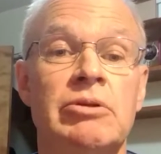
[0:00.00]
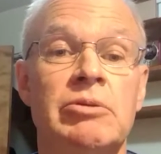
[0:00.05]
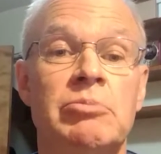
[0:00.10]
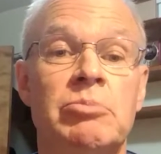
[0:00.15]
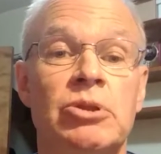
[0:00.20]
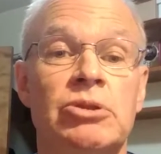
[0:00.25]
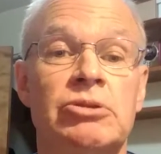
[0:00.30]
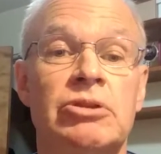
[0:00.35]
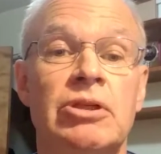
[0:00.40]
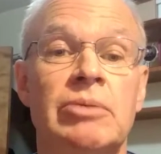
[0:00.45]
with
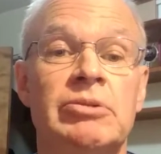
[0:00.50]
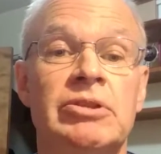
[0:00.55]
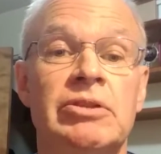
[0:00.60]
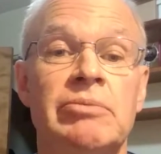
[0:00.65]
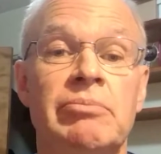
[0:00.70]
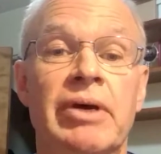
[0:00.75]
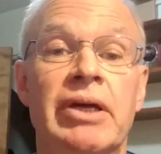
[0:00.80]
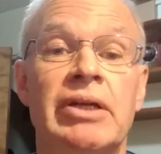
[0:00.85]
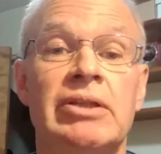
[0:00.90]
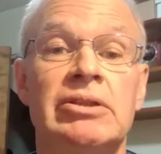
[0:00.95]

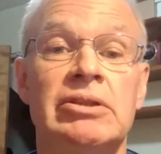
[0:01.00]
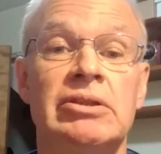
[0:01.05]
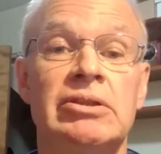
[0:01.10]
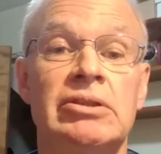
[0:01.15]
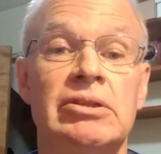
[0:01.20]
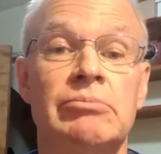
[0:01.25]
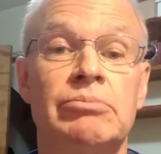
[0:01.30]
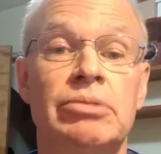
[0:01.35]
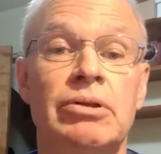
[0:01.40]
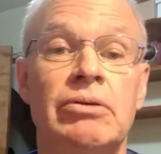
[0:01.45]
prescription
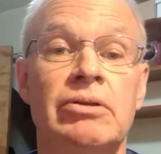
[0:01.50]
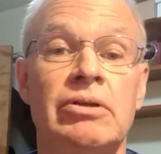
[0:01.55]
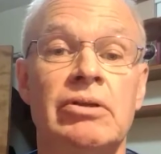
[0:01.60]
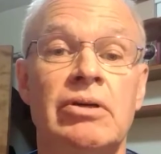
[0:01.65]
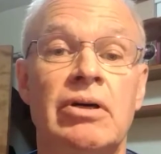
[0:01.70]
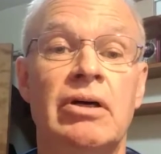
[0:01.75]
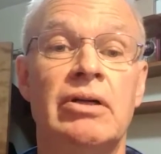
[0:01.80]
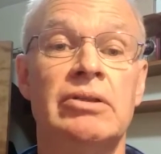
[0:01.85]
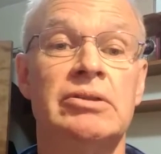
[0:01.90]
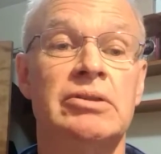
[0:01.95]
medicines and
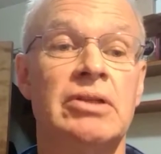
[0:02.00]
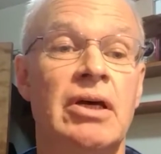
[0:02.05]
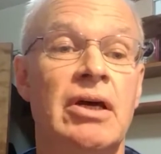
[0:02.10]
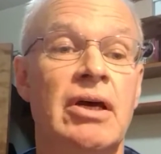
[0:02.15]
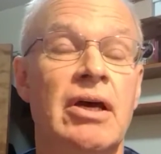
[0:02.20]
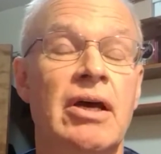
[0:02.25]
protocols,